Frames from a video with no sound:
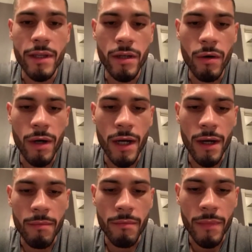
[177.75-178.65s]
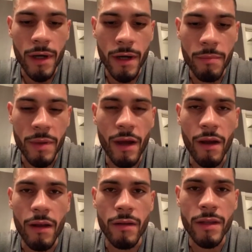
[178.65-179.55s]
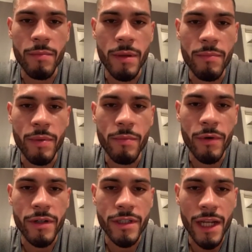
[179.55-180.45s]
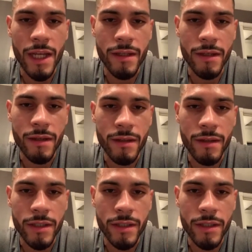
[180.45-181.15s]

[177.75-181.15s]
You know, I don't think people understand the